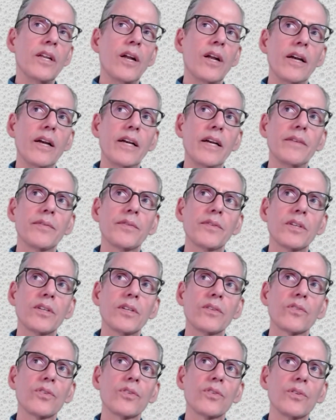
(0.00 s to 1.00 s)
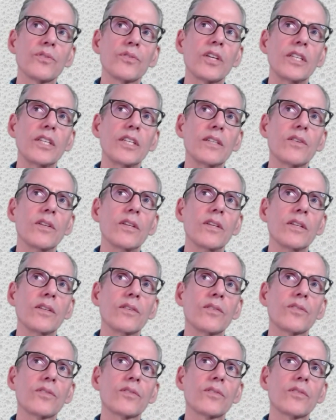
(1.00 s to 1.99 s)
I have concerns that
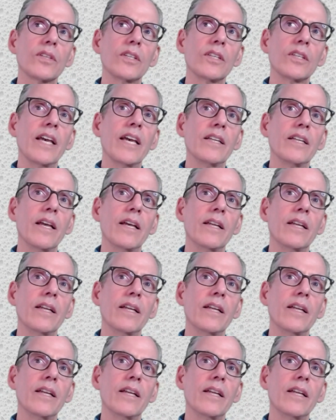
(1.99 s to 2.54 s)
it's again,